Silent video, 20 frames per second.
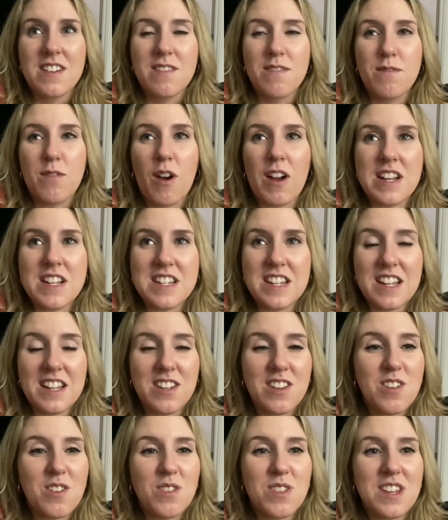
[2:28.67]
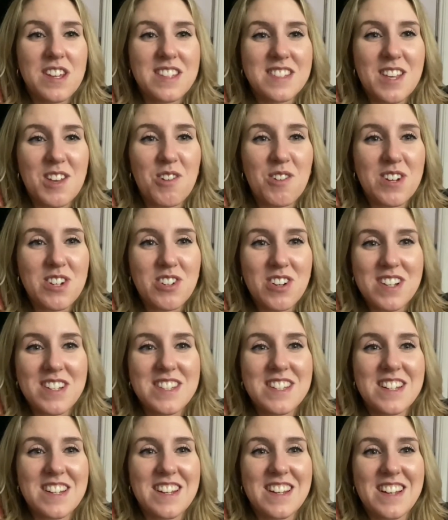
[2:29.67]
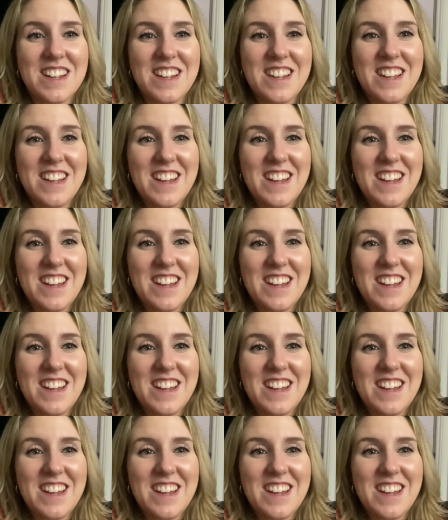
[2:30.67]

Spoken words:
finding new things that you're interested in